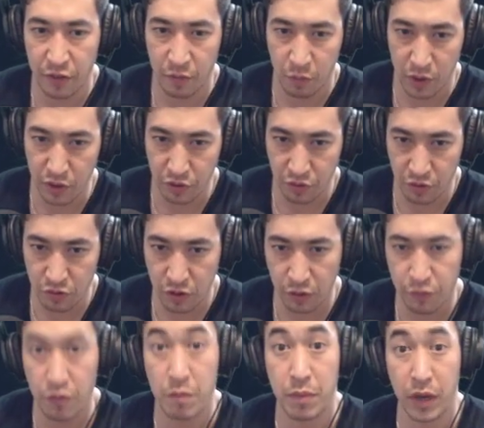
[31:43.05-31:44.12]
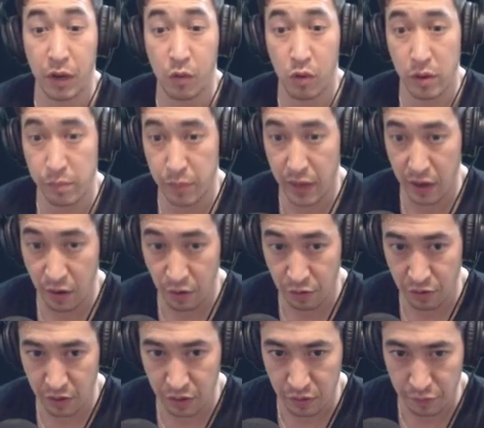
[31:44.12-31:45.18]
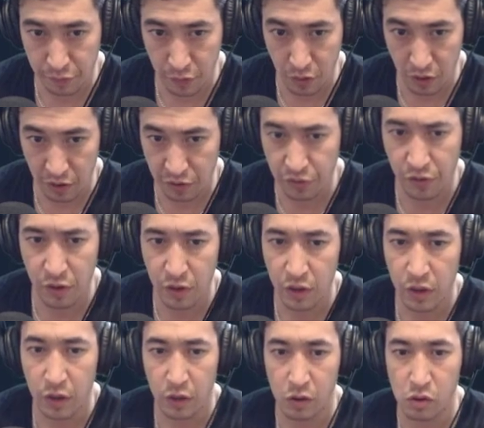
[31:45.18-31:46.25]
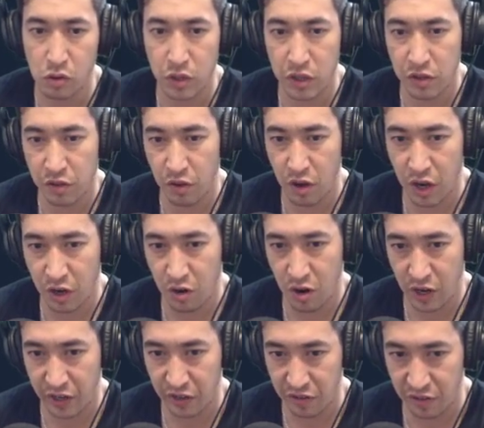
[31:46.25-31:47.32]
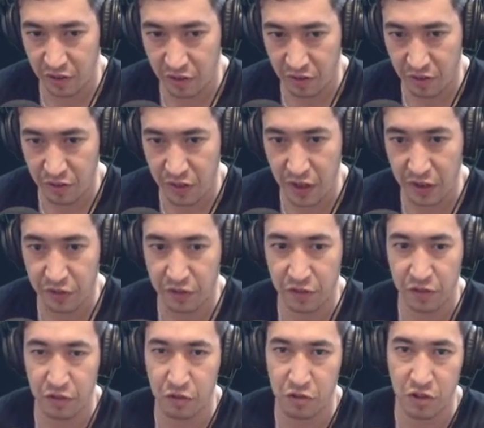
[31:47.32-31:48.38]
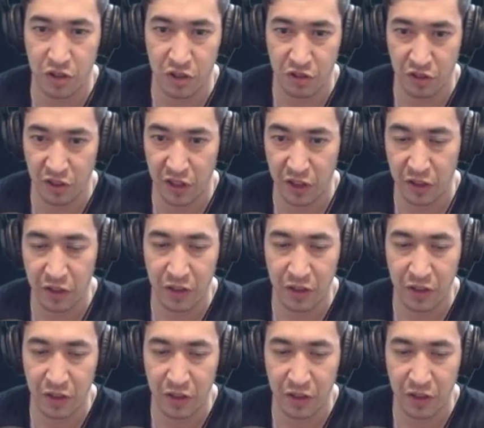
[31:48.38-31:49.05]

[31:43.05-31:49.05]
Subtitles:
When searching for Bitcoin bears in the forest, only saw carcasses. Thanks, Satoshi Z.